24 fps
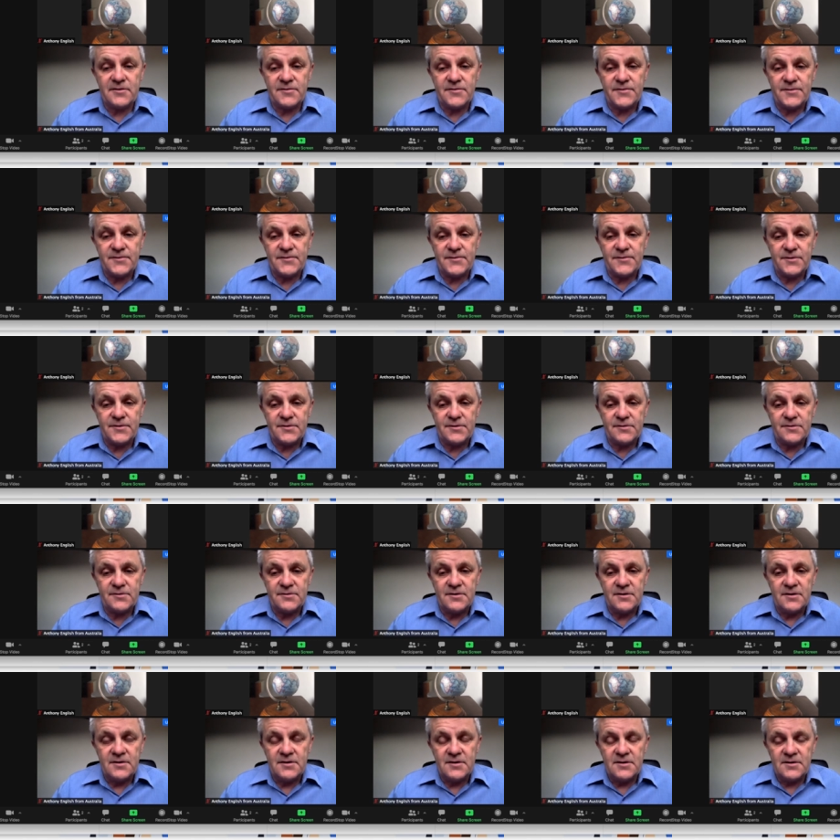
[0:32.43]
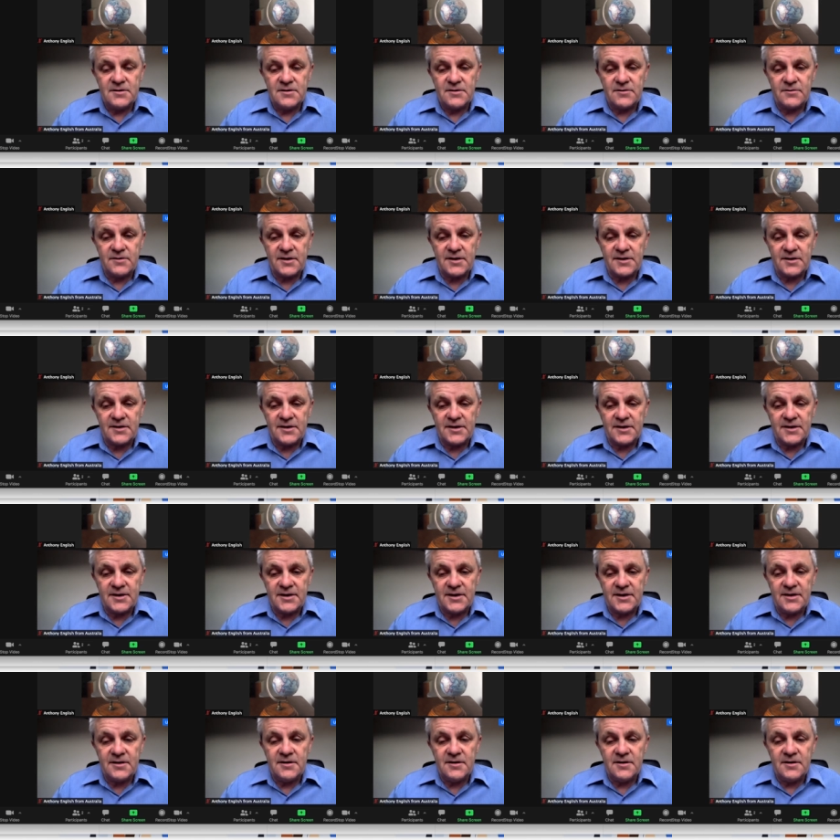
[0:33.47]
view. So right click
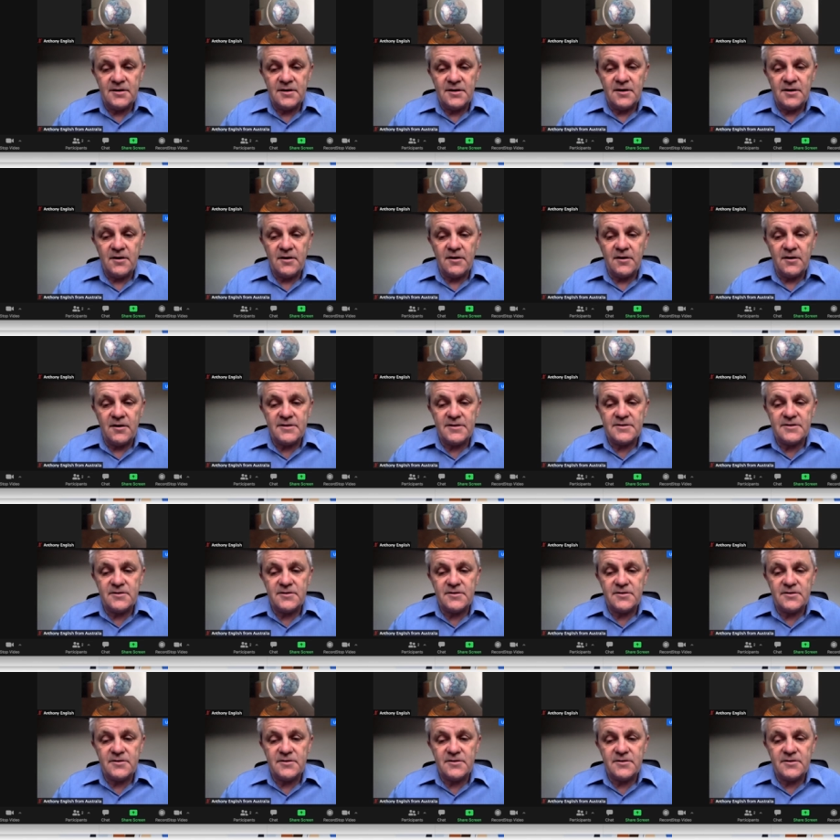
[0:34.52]
here, hide self